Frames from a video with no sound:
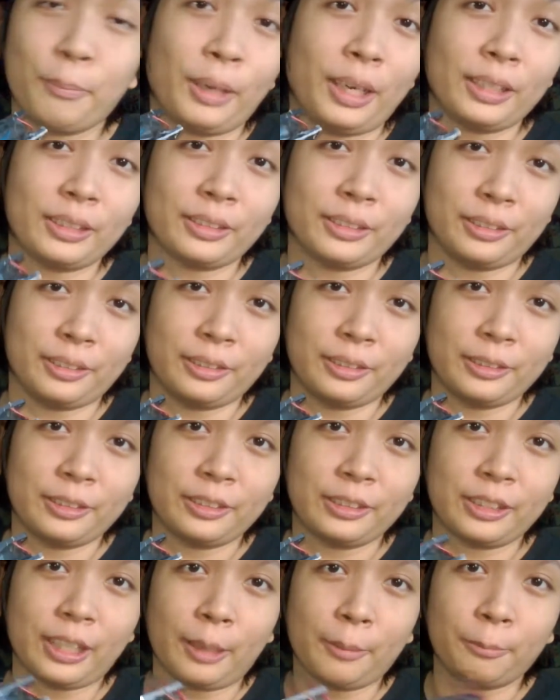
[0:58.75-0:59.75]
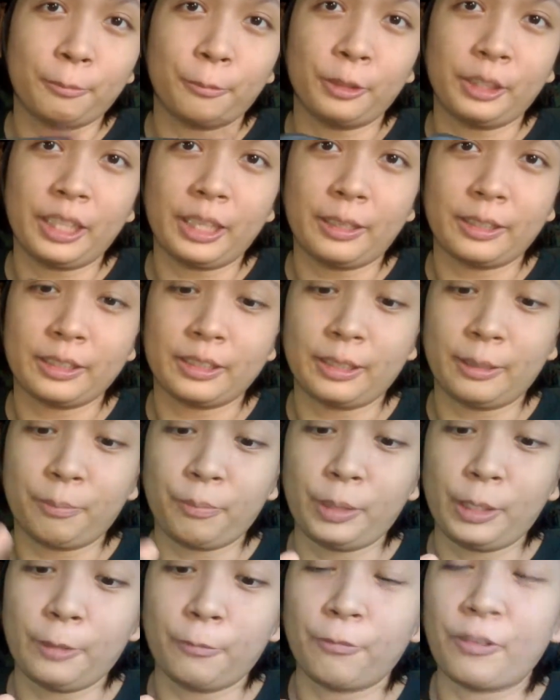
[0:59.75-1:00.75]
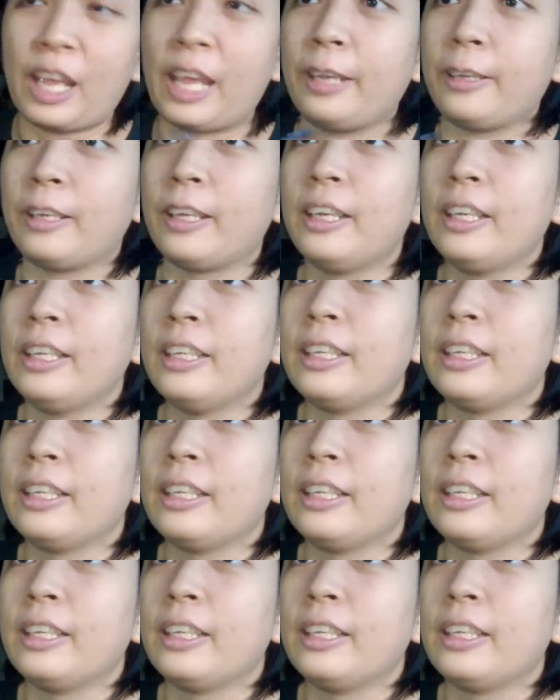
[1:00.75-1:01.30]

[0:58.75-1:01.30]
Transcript: bottle topped with a CPU fan.